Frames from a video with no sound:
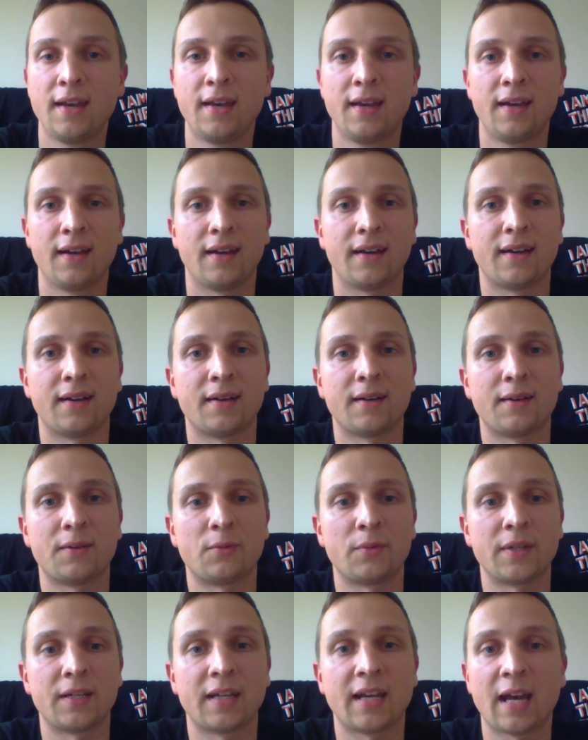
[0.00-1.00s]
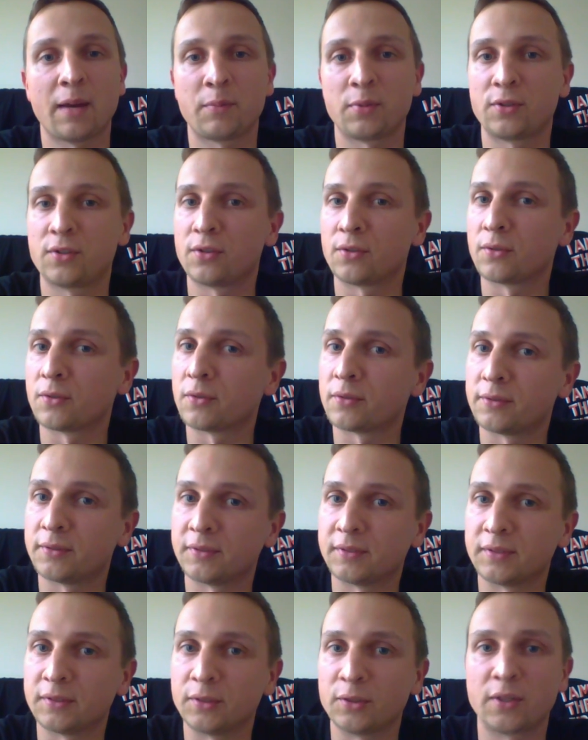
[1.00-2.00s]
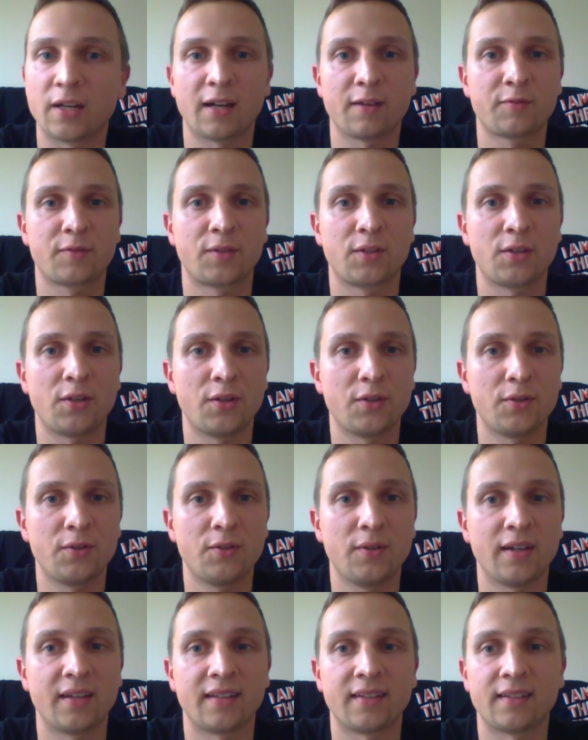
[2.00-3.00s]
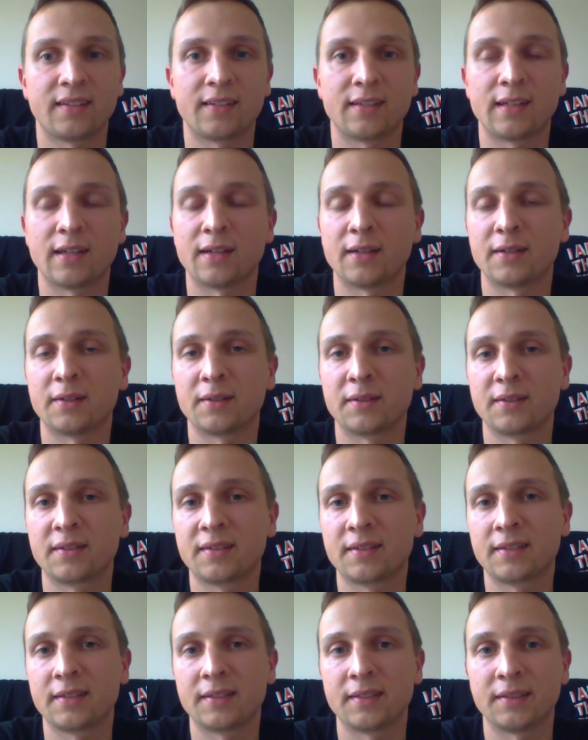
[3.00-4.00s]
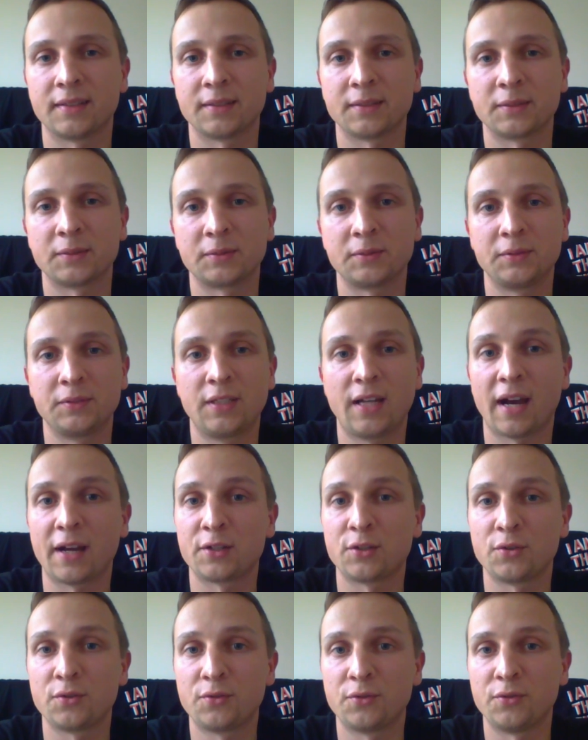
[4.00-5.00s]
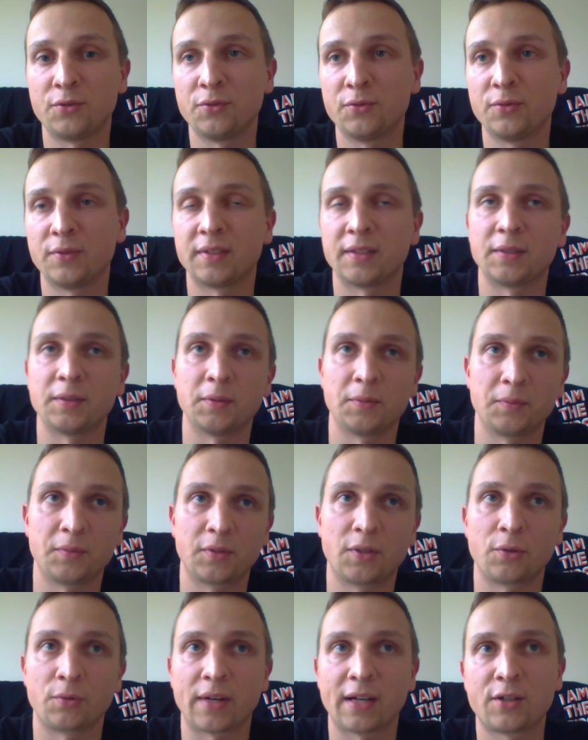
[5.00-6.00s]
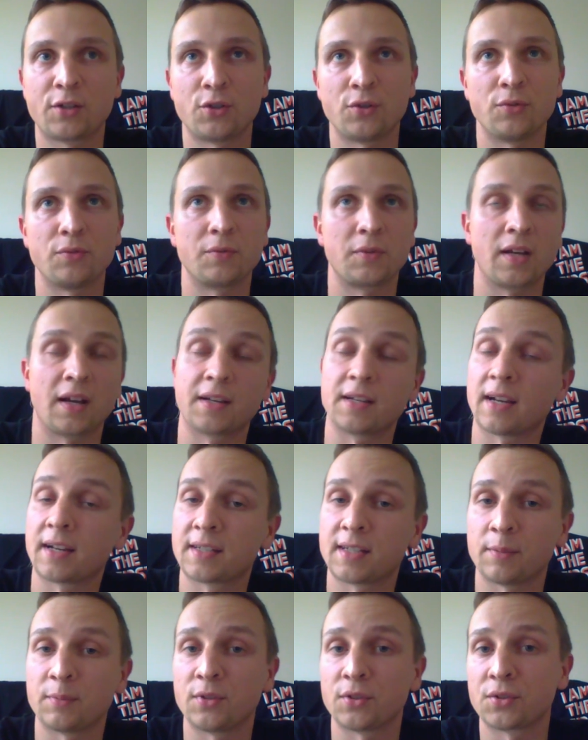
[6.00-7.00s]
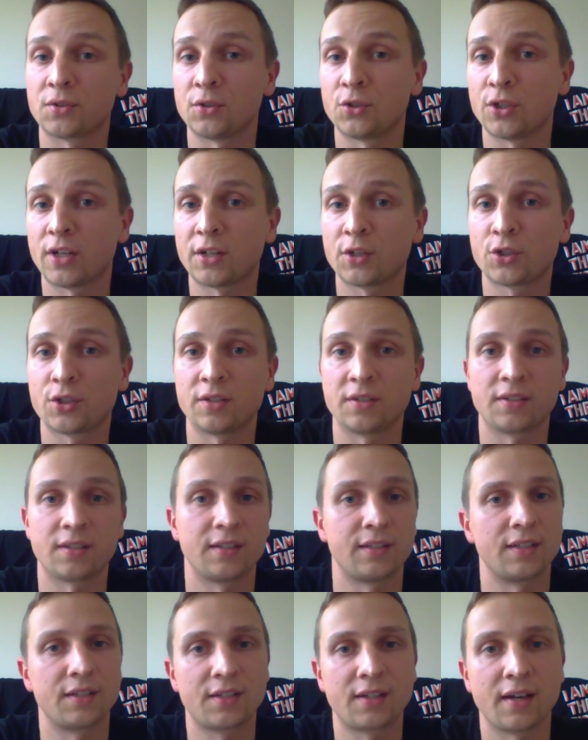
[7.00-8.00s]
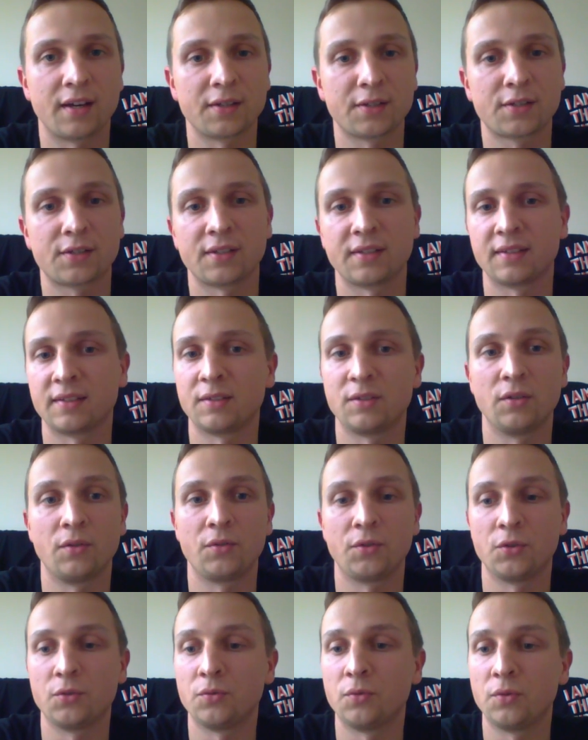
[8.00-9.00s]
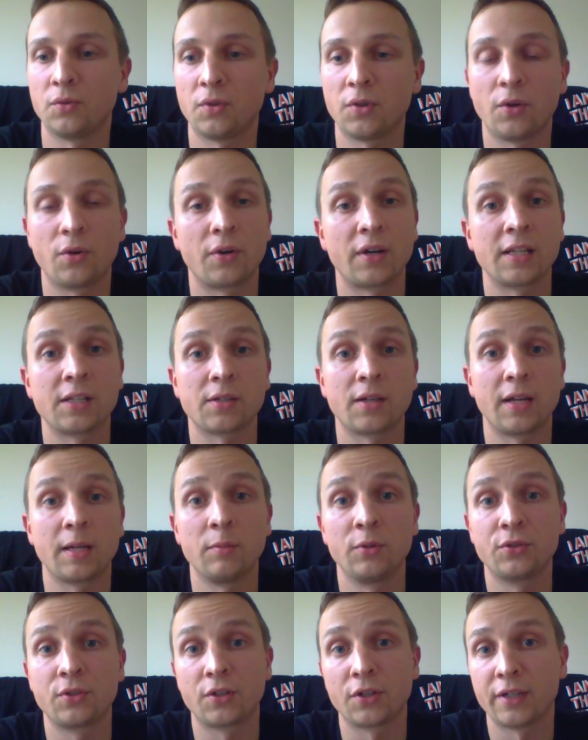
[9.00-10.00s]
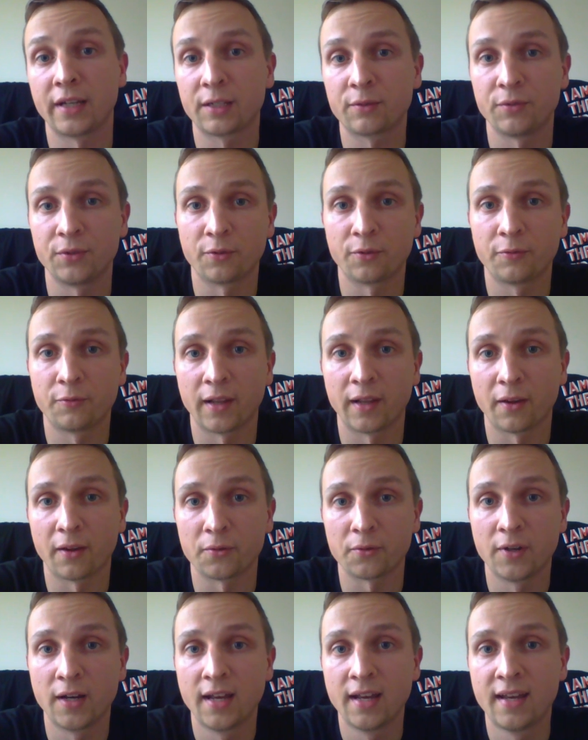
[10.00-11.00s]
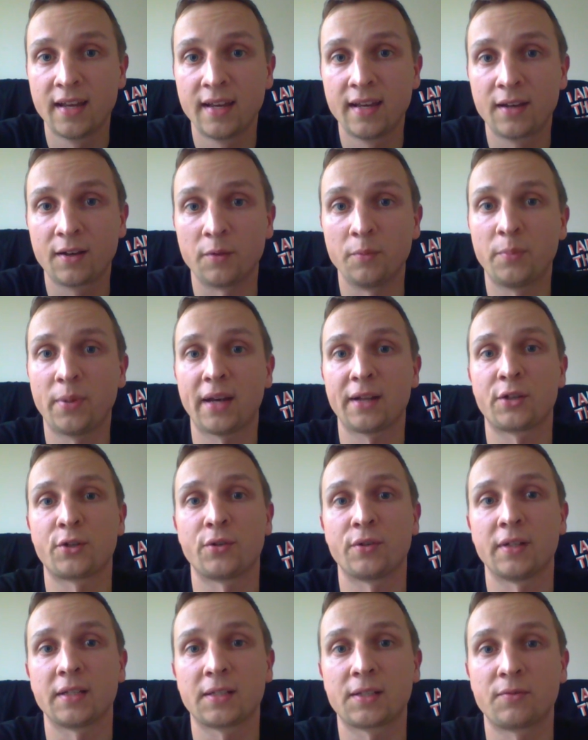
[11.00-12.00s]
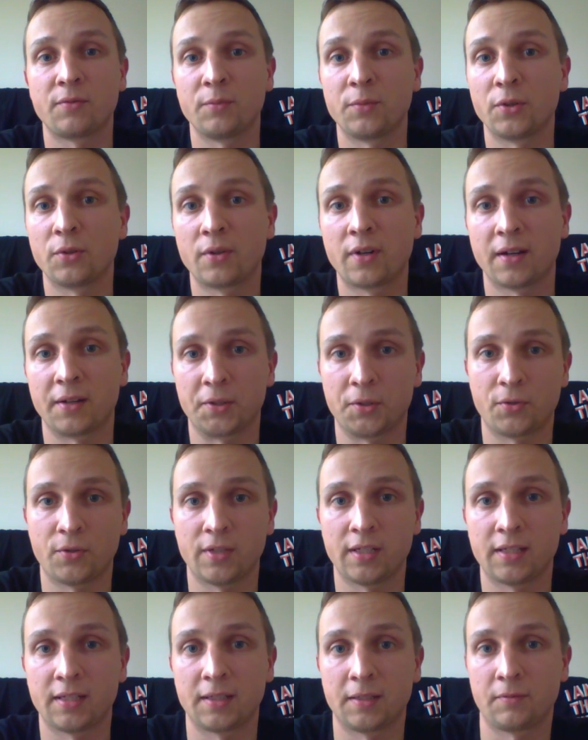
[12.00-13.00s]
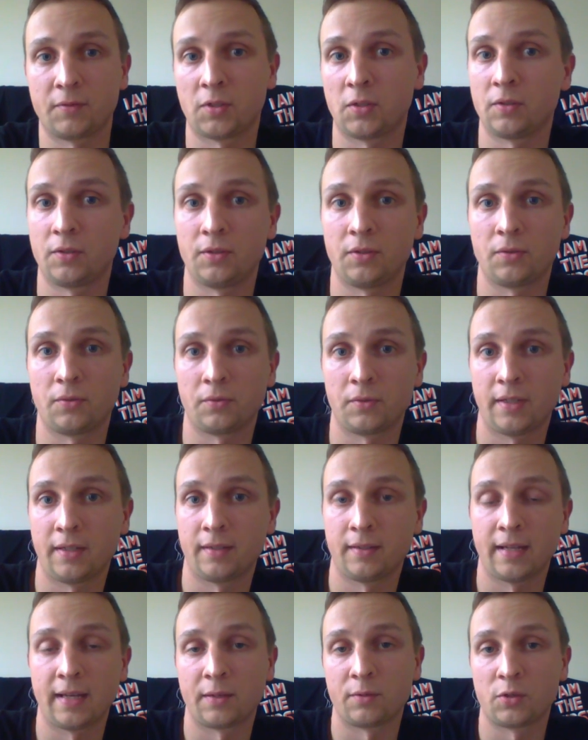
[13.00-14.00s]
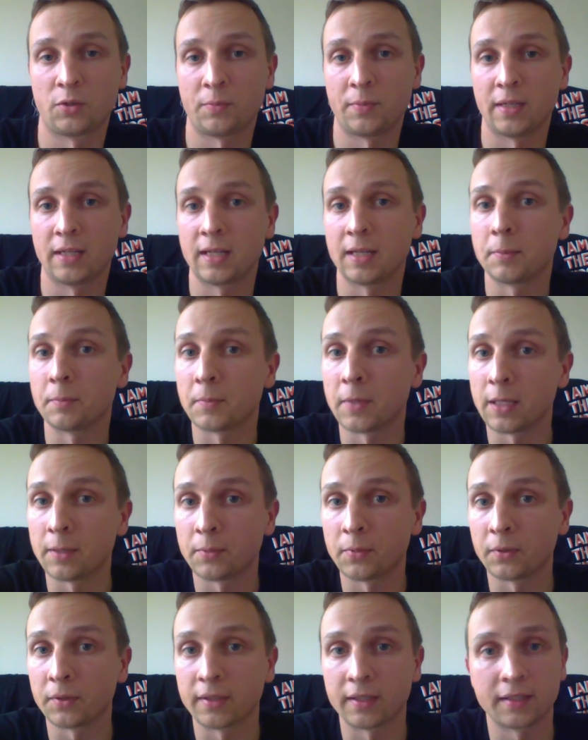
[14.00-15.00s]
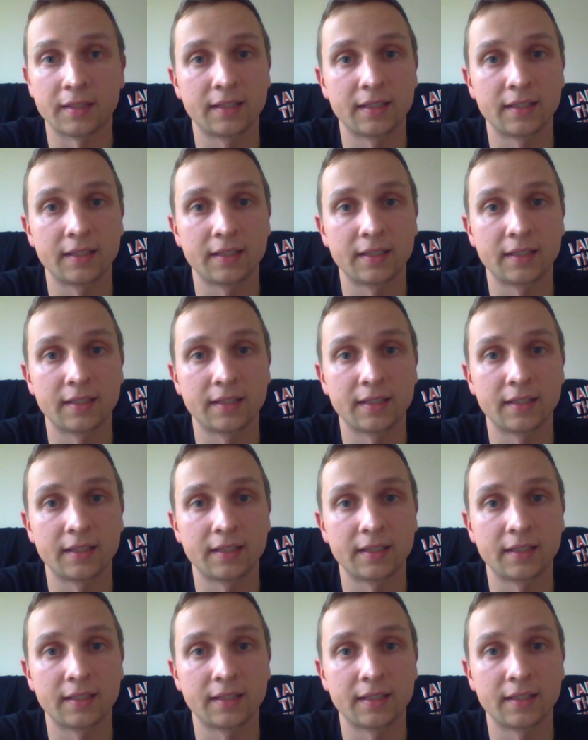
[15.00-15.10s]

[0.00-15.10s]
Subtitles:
We're happy to look after you and guide you through and correct you, accept your suggestions and discuss, and you are able to connect with your fellow compatriots from your countries and your language-speaking people that